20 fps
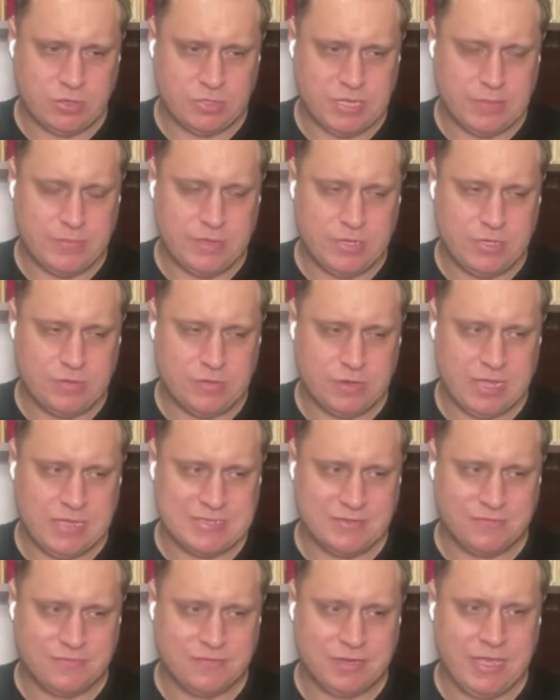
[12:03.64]
I've been doing
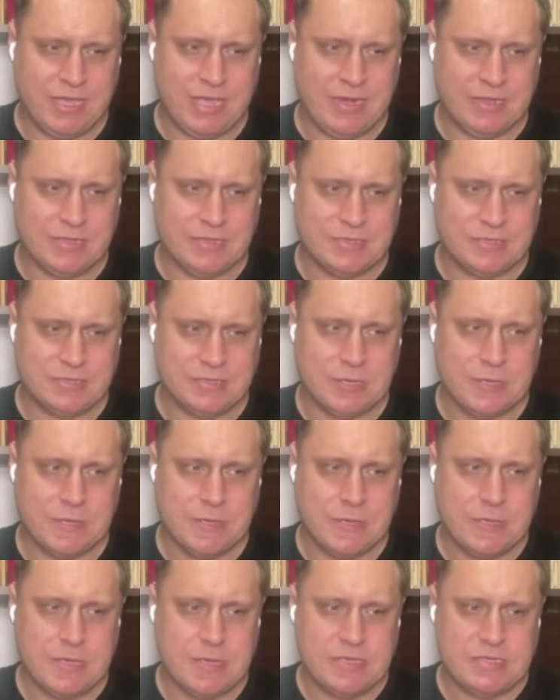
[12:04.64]
as of late is
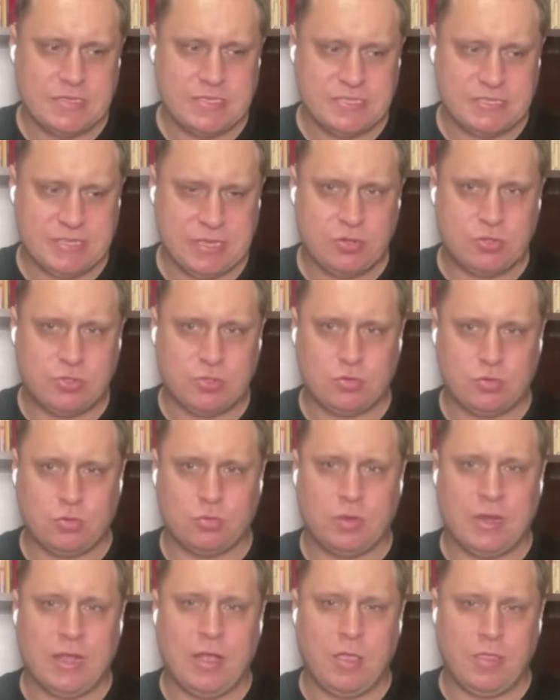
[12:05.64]
centered
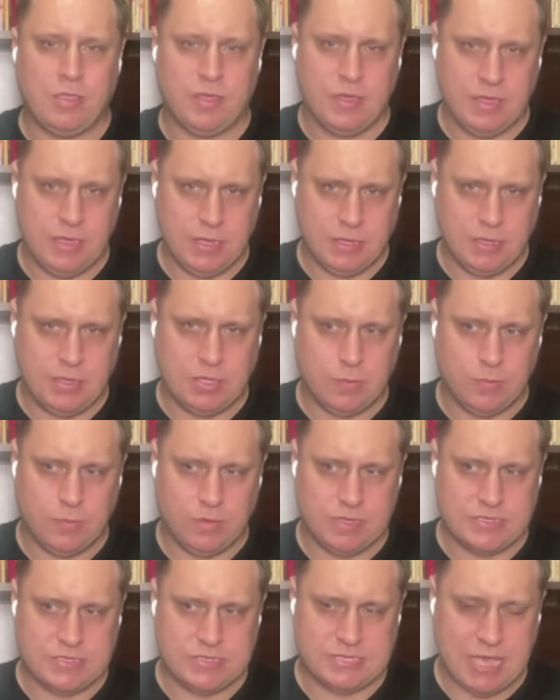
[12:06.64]
around the
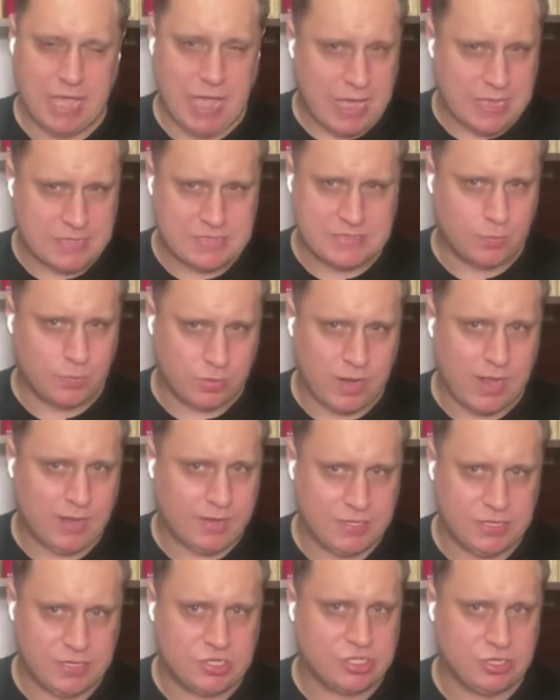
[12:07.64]
incubus as a
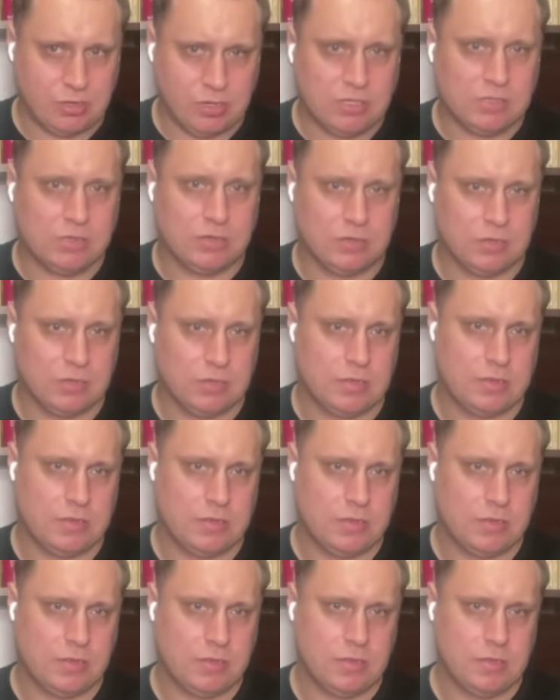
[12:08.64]
practitioner,
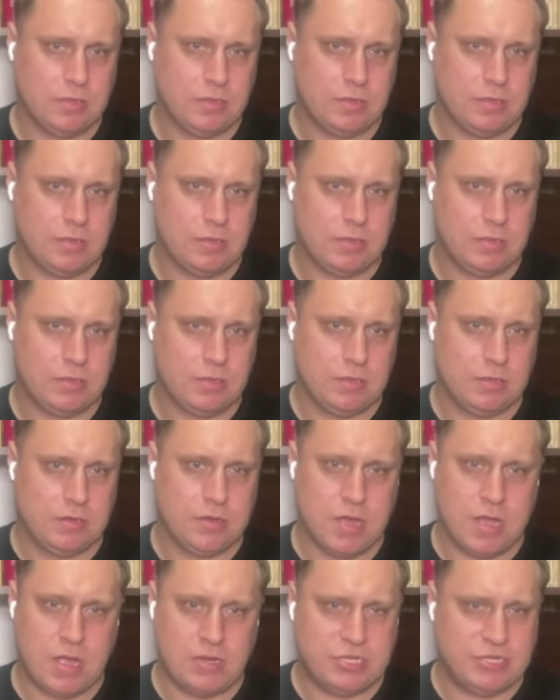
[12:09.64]

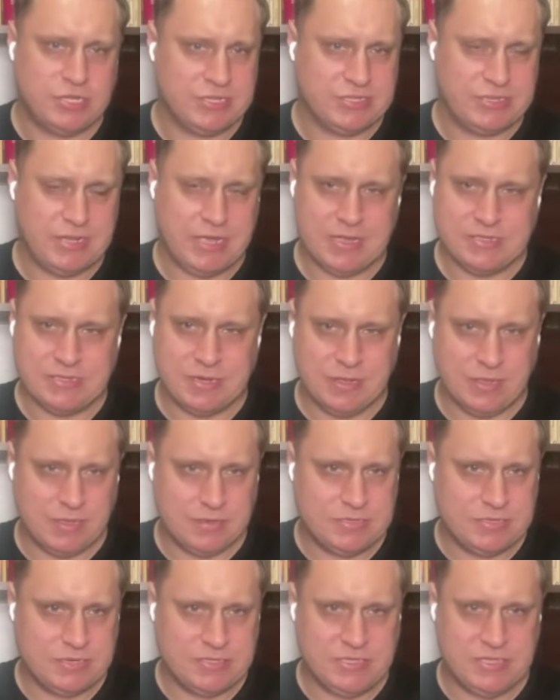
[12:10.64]
not just as an
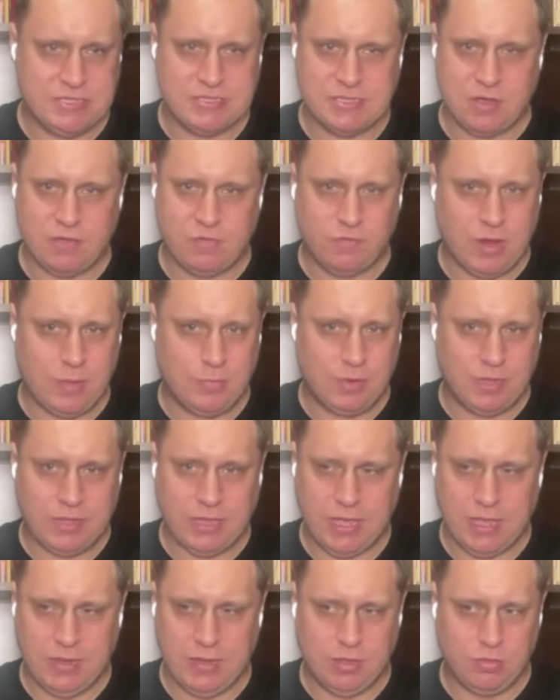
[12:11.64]
entity
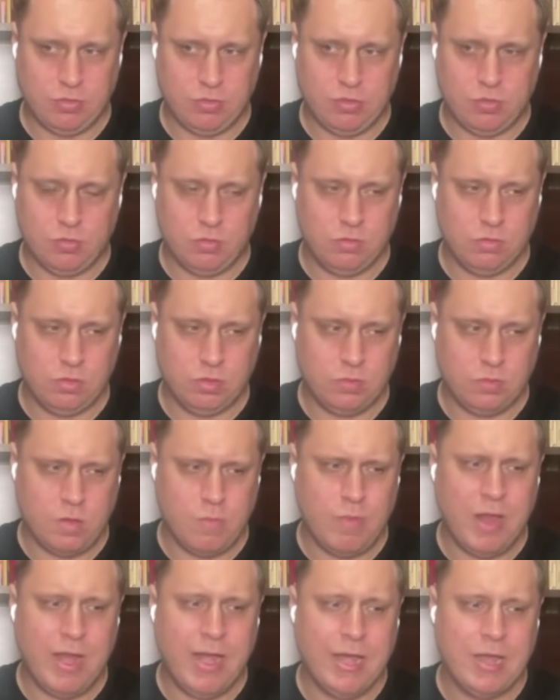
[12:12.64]
self-replicating through a
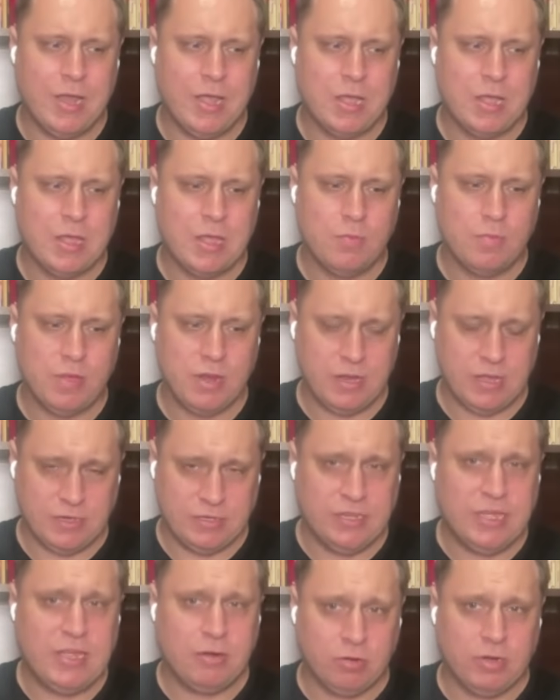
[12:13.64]
woman, but
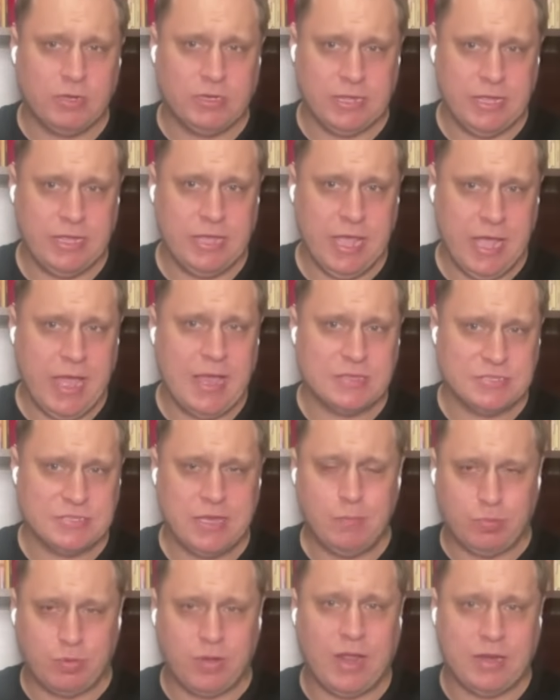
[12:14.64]
literally as
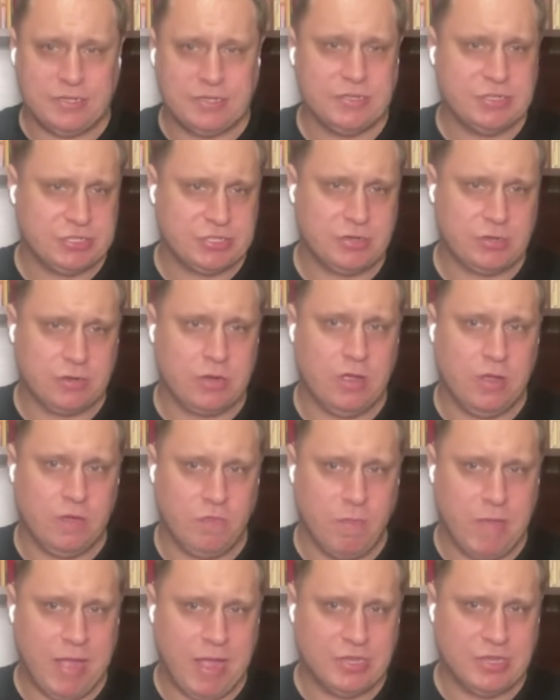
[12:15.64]
a practitioner
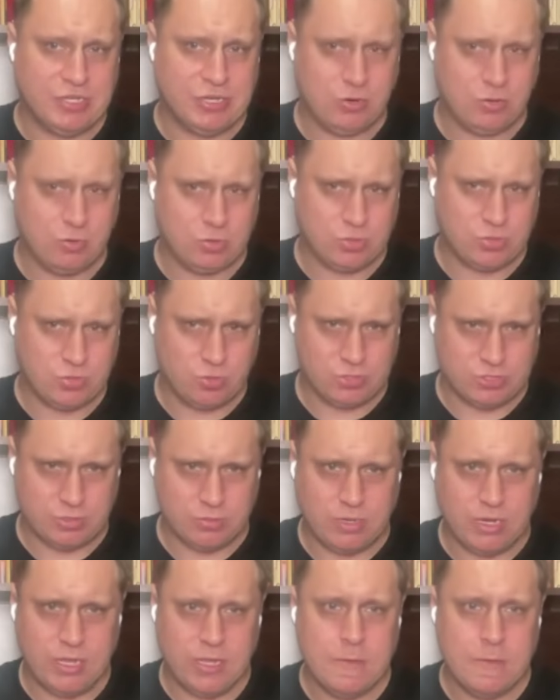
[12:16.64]
of magic or sorcery.